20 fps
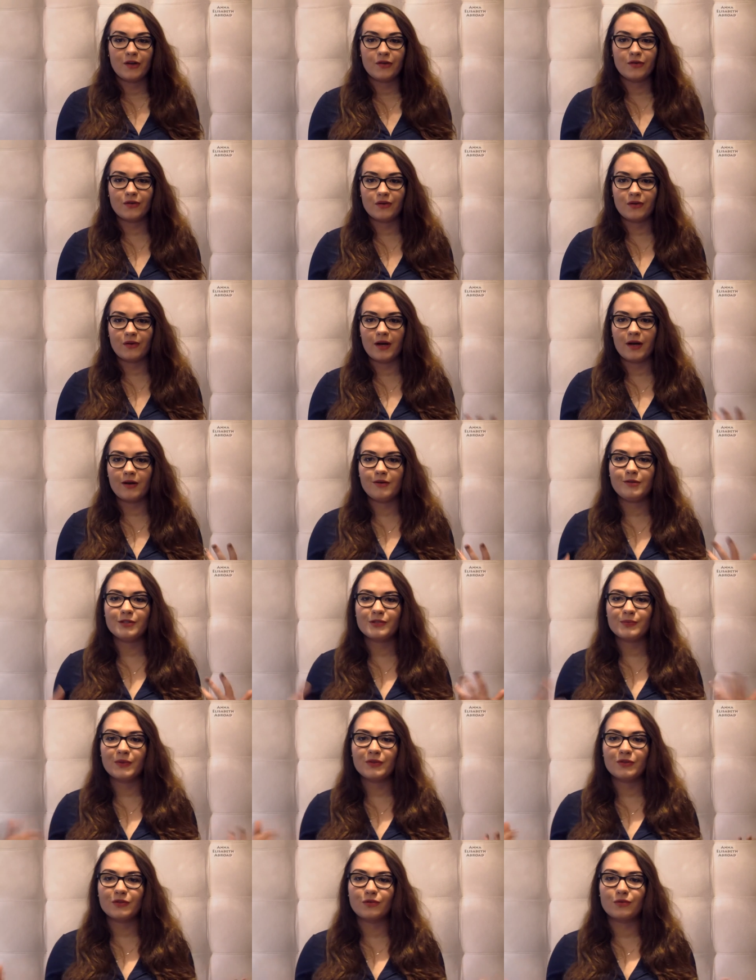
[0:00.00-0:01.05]
you know, I always
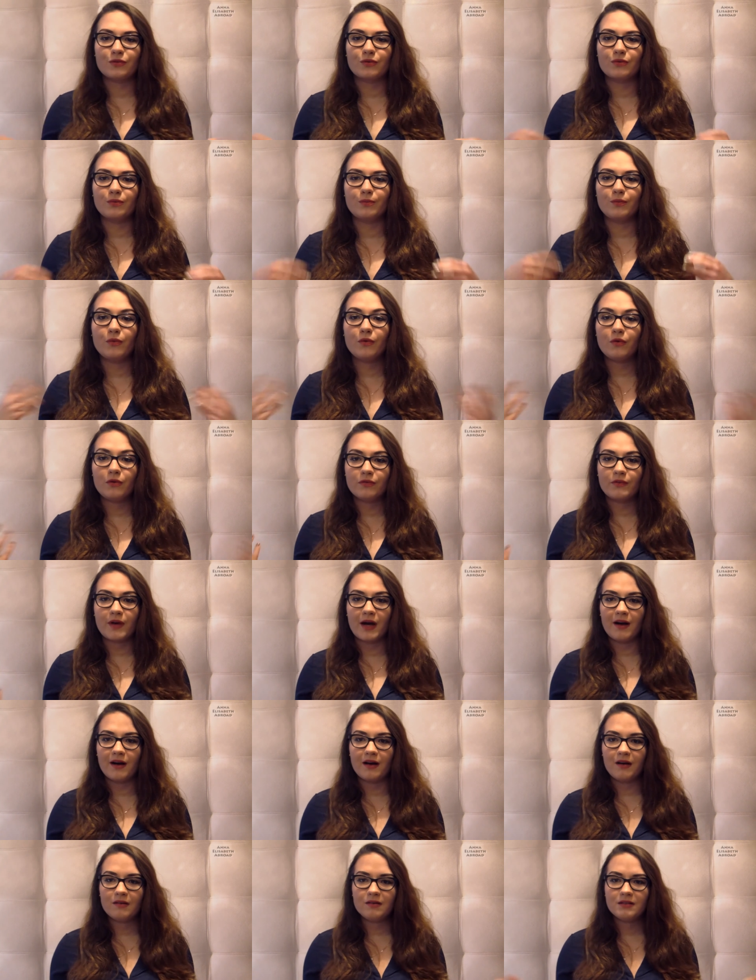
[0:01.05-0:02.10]
wanted to move
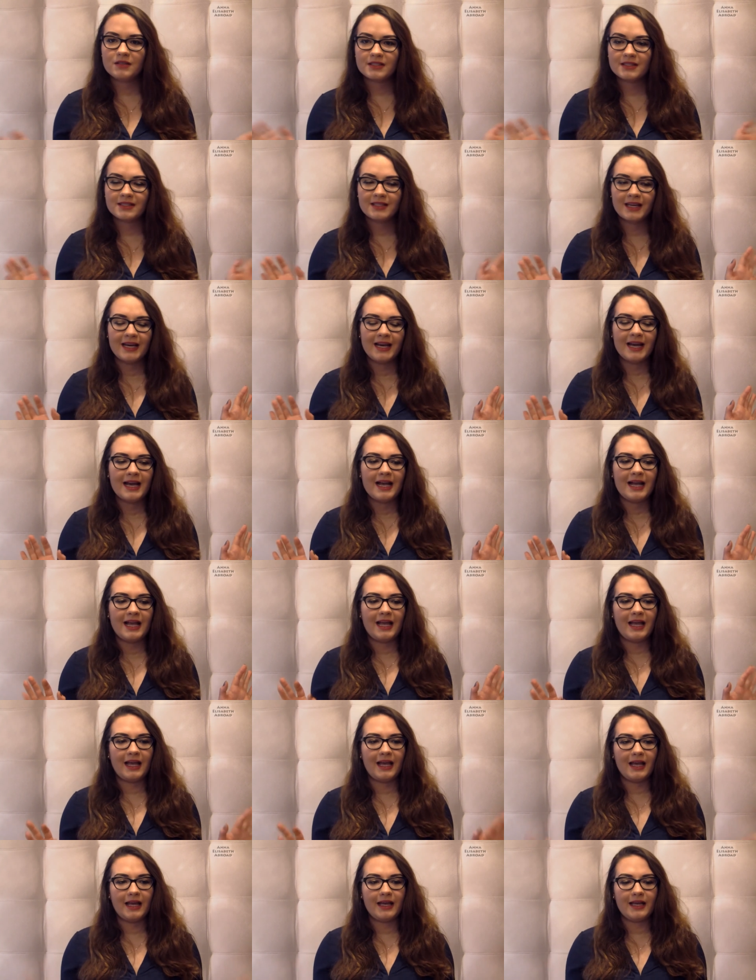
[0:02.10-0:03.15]
out
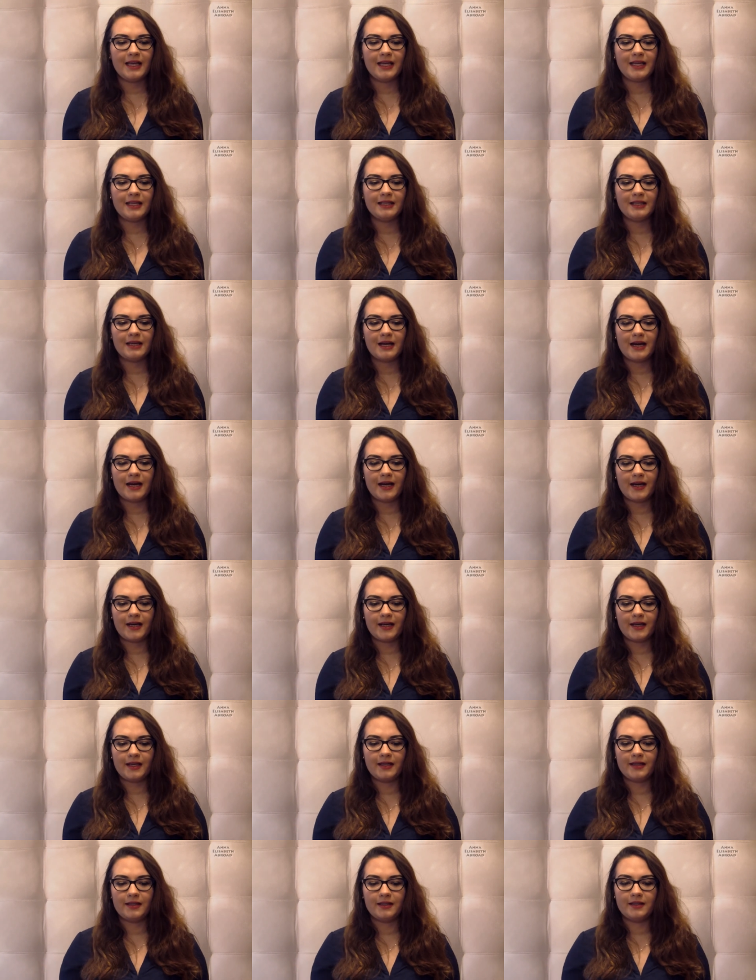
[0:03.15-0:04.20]
and
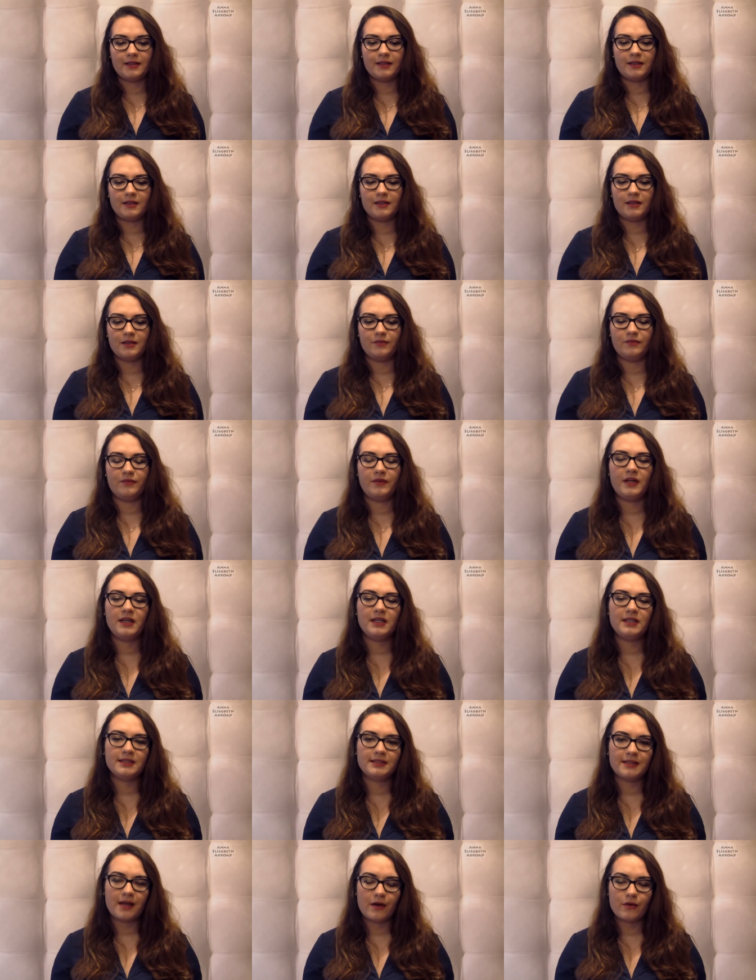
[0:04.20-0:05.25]
I, uh,
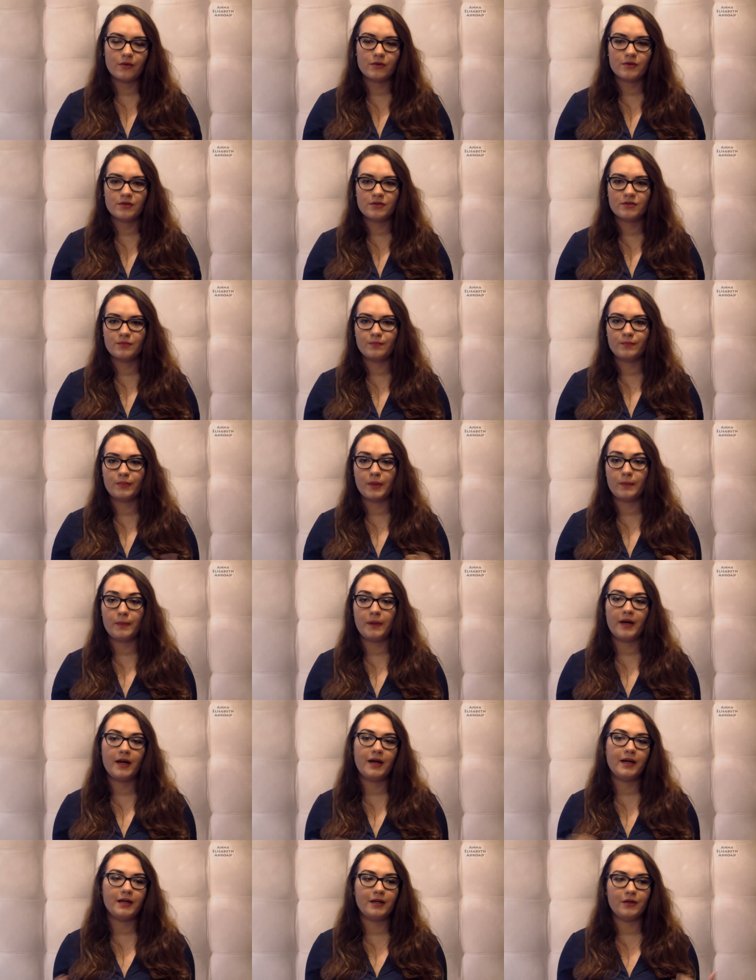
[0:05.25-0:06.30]
first I was
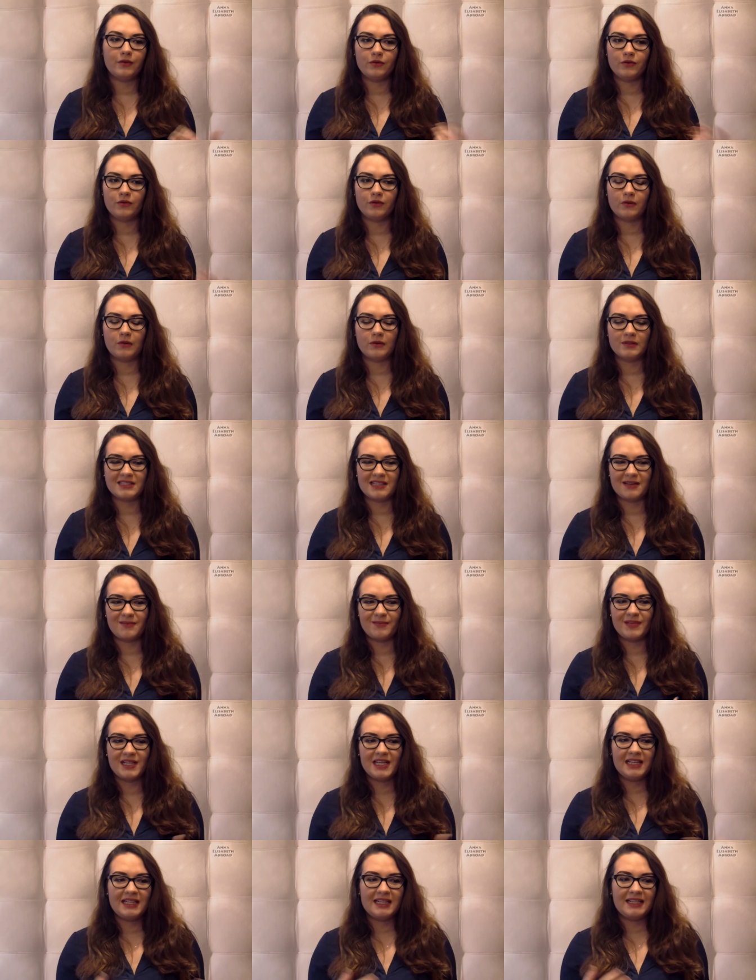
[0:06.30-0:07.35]
preparing, you know,
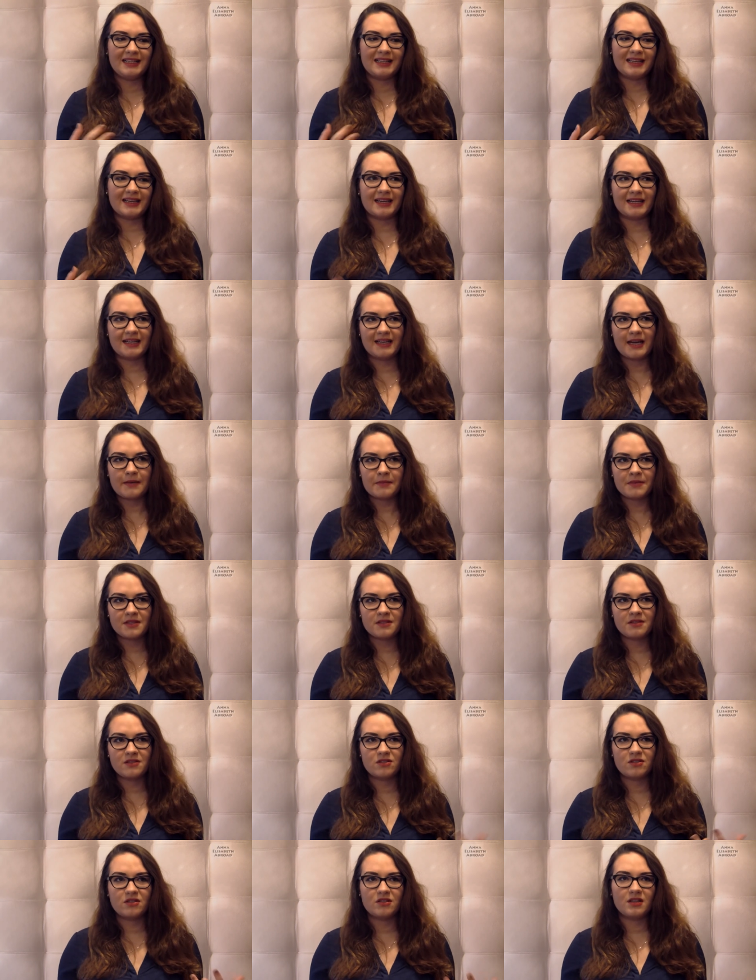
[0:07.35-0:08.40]
some like
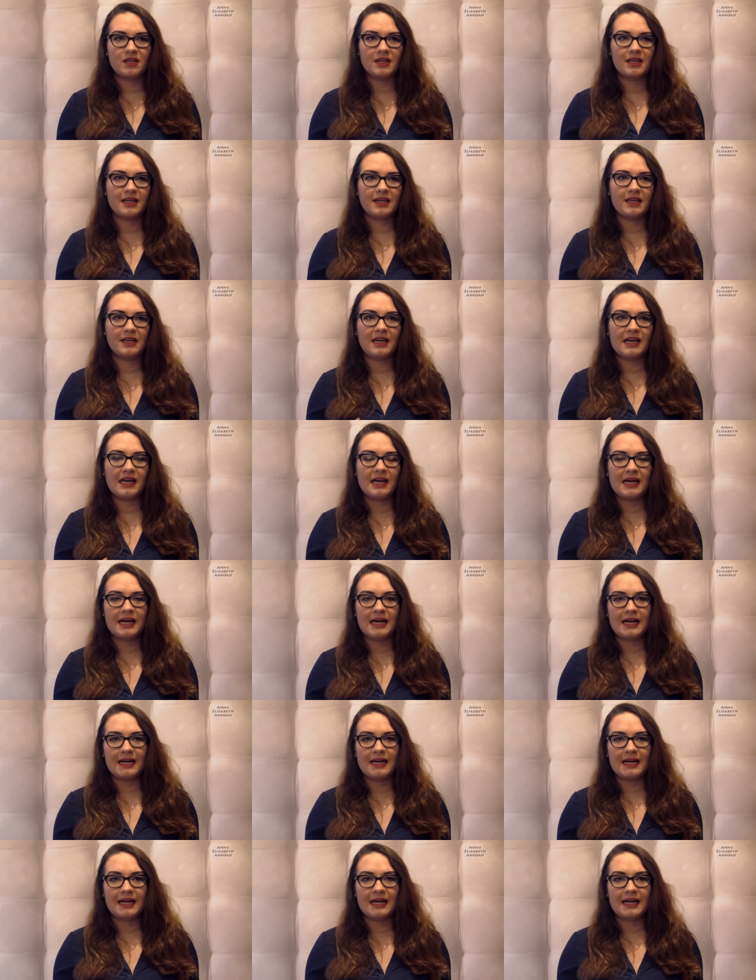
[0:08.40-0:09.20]
chemistry